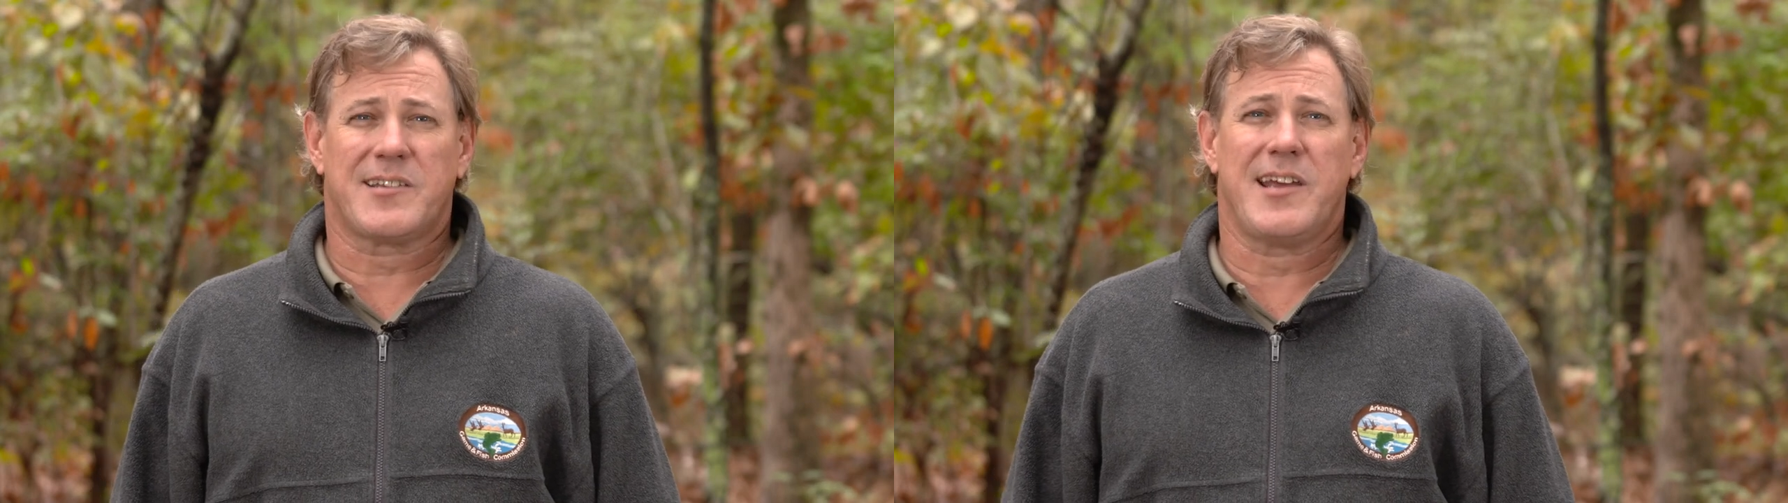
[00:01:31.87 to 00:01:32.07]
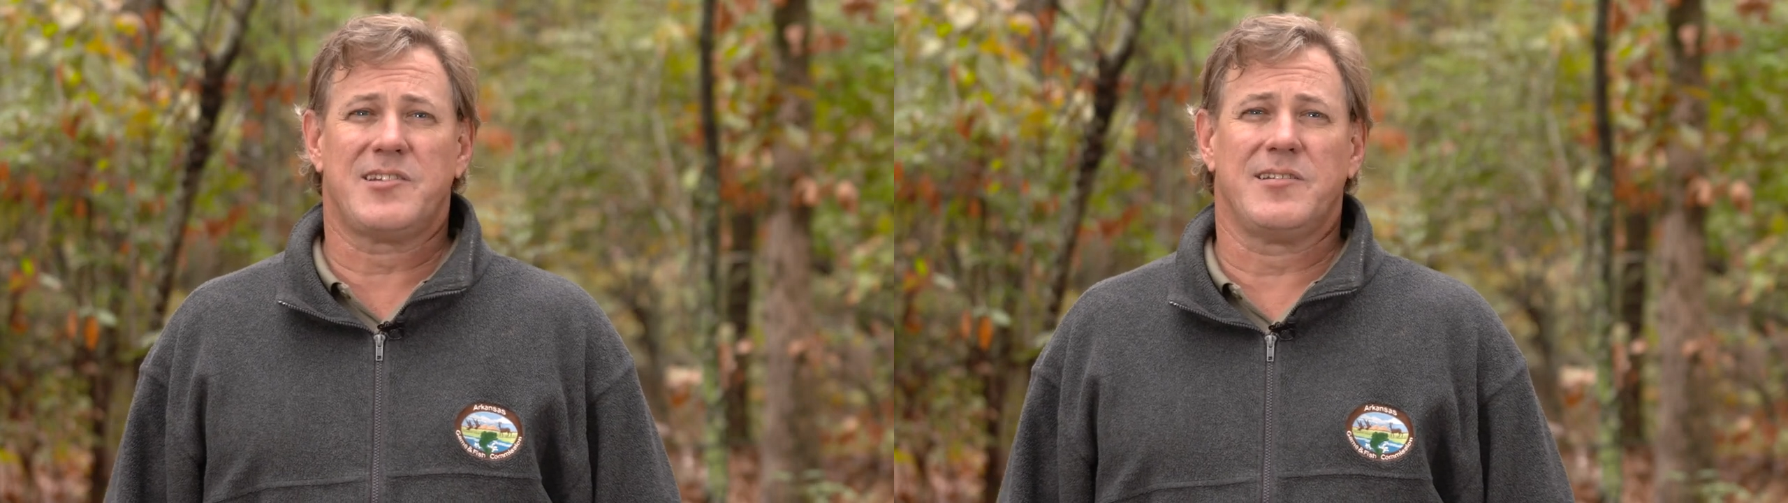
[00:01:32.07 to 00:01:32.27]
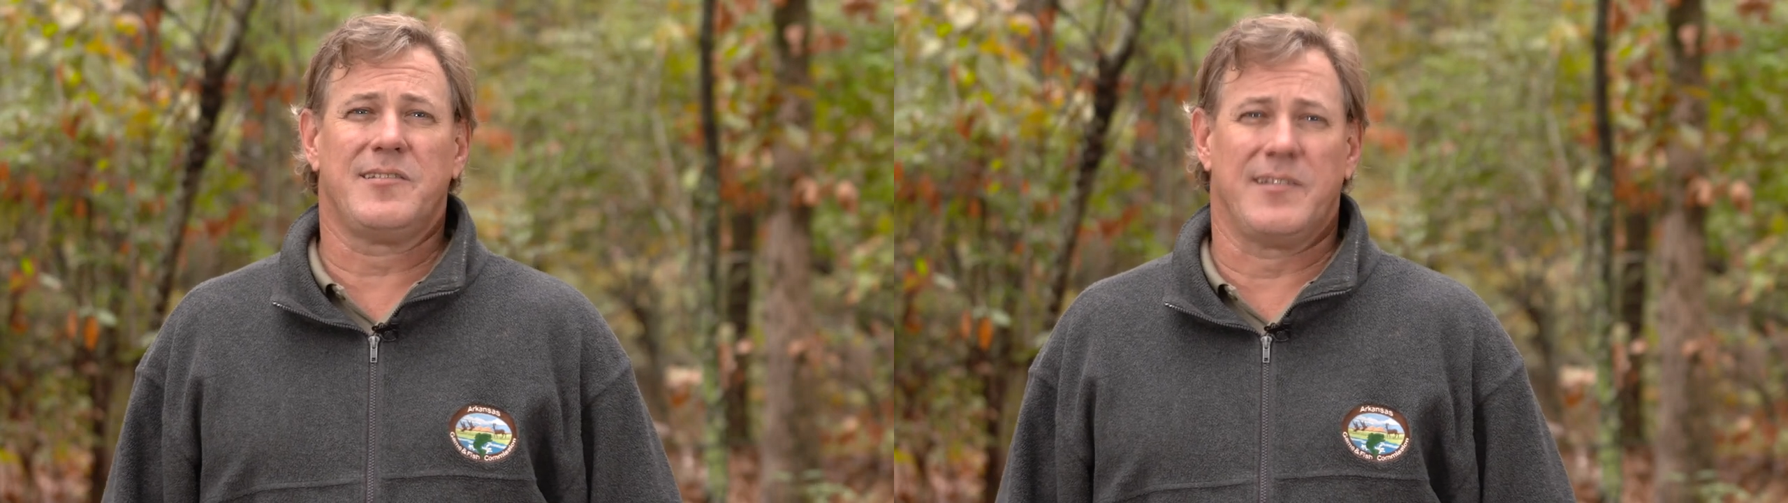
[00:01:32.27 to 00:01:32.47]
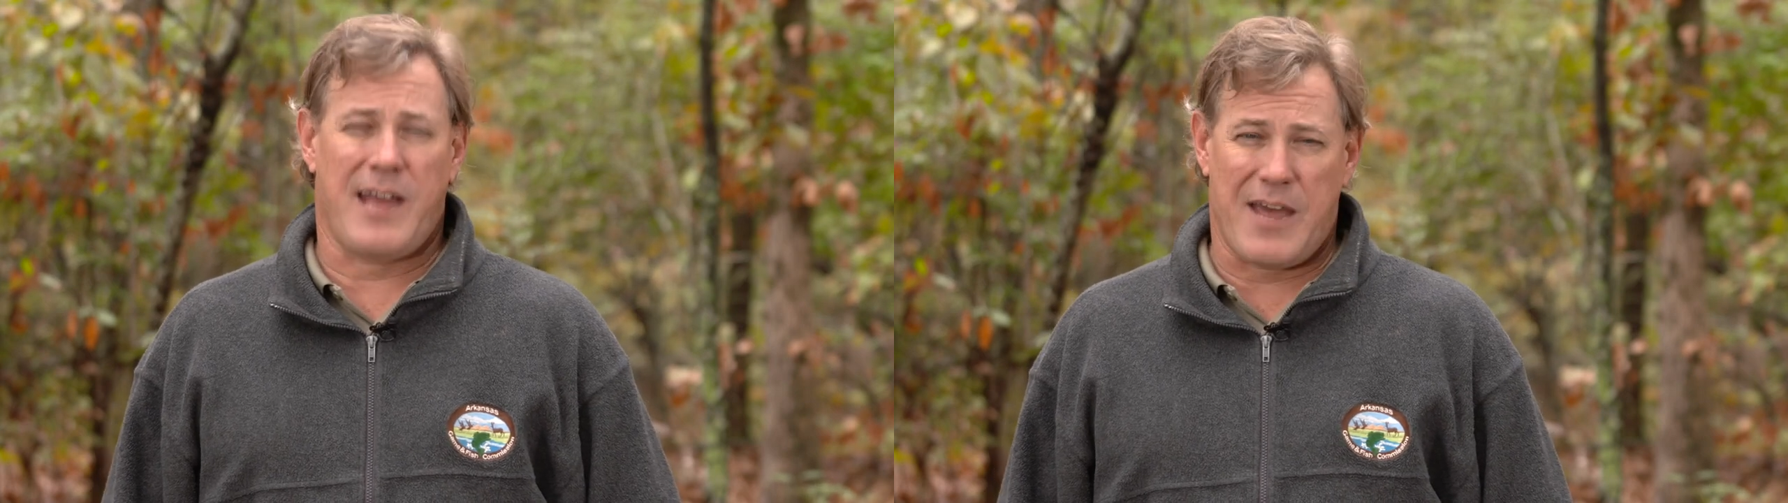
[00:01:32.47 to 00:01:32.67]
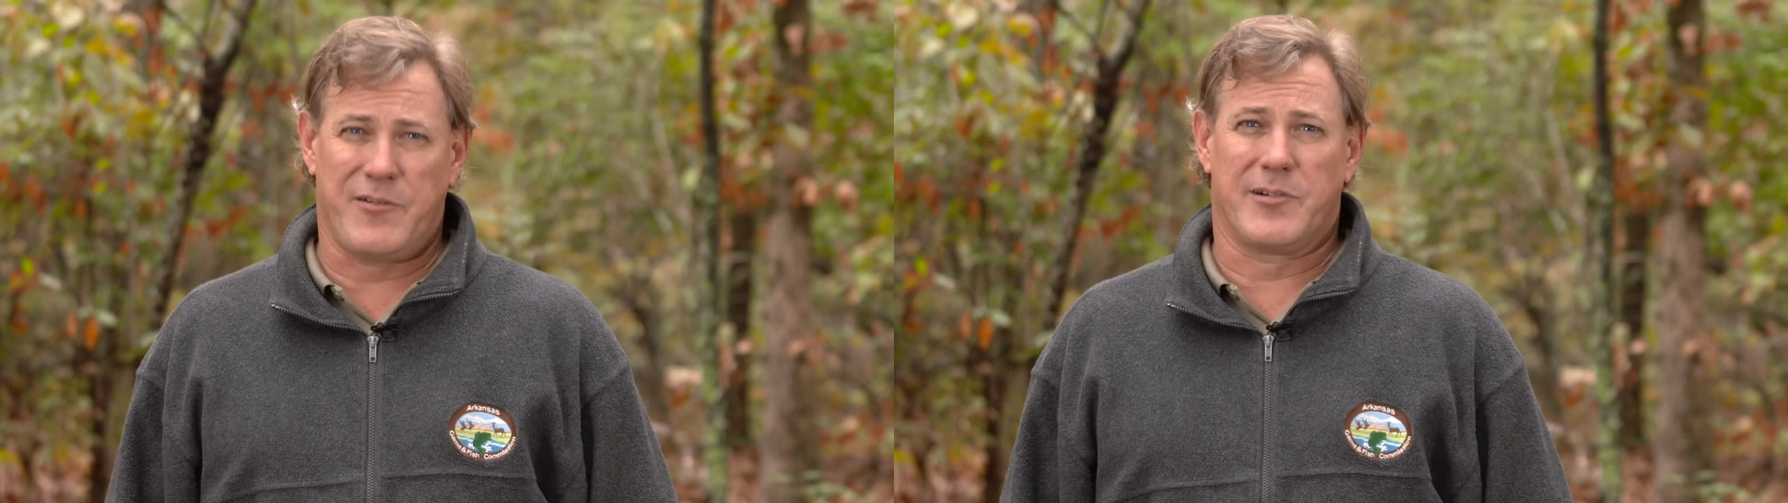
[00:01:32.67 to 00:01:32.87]
stations and
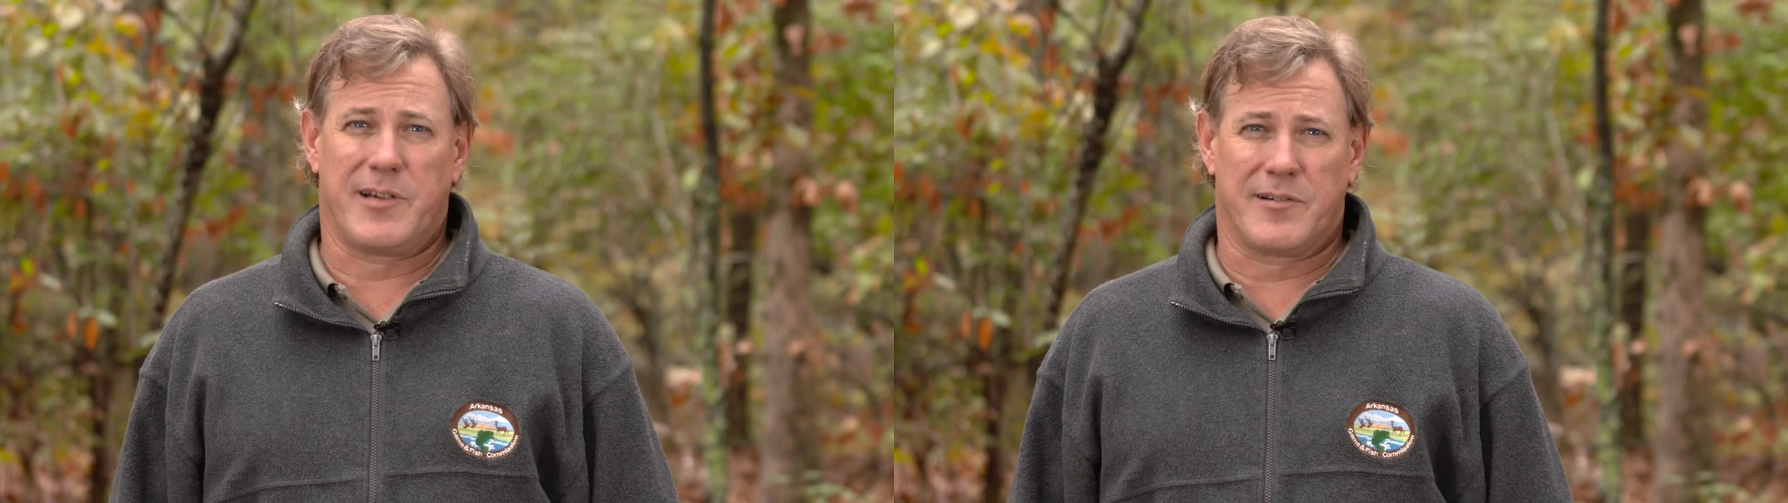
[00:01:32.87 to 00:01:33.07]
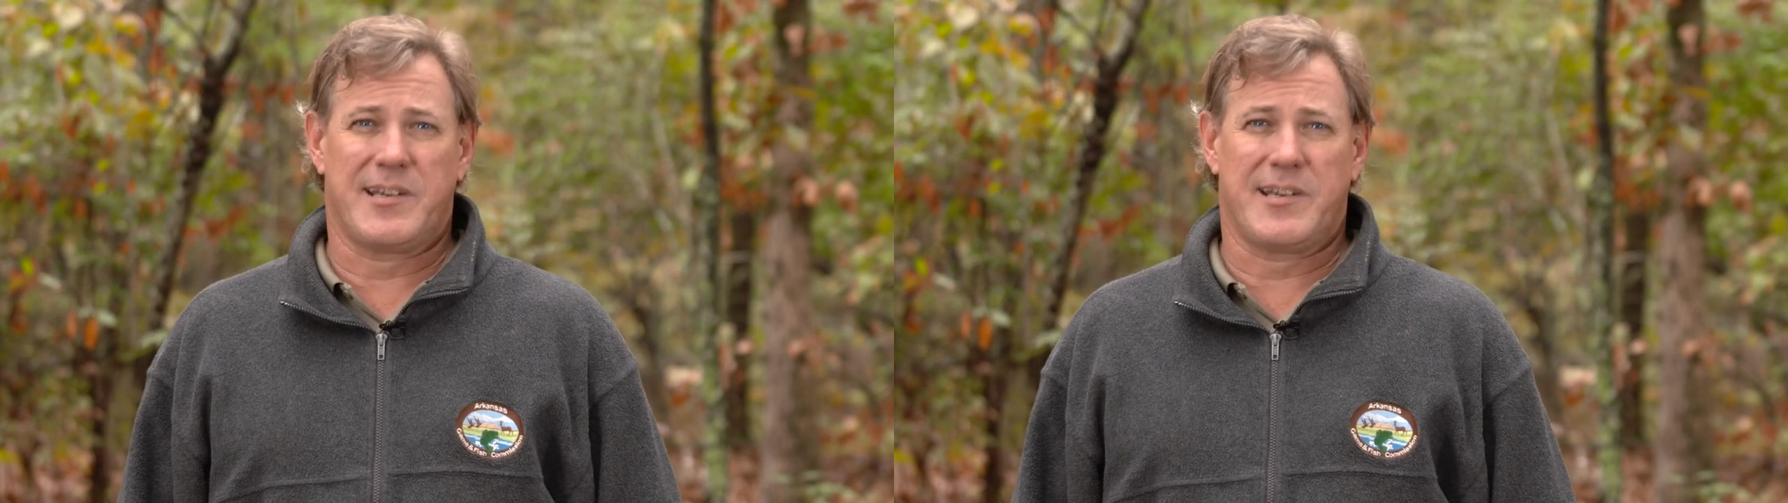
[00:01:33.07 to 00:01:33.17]
have your deer